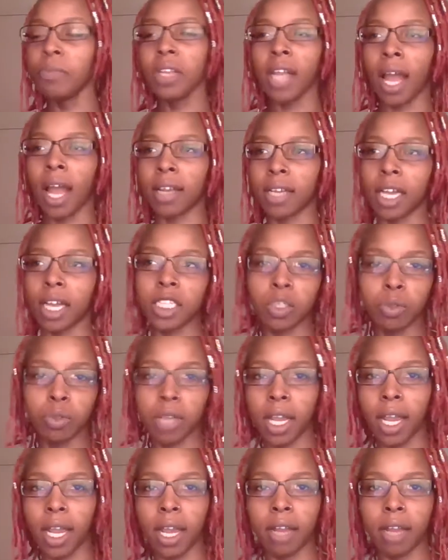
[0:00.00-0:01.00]
I guess you
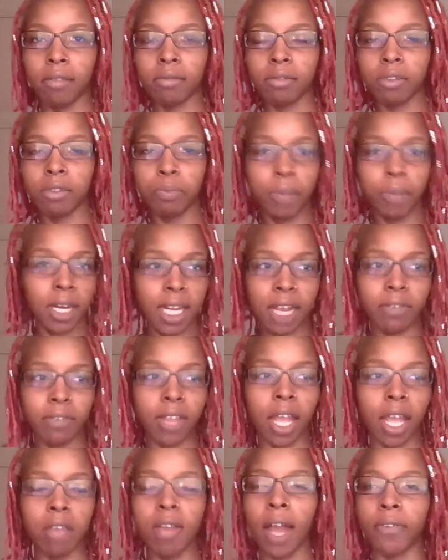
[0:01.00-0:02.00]
can't believe
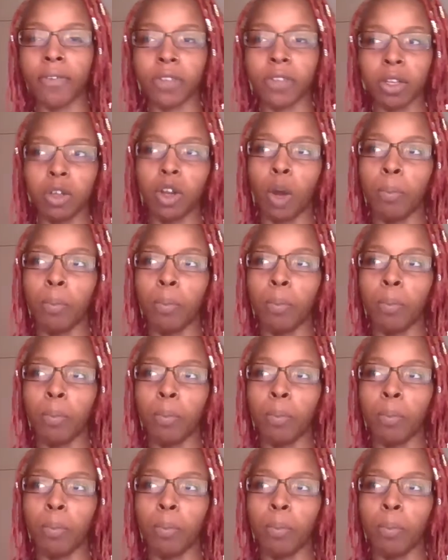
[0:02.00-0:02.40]
that. You have to, do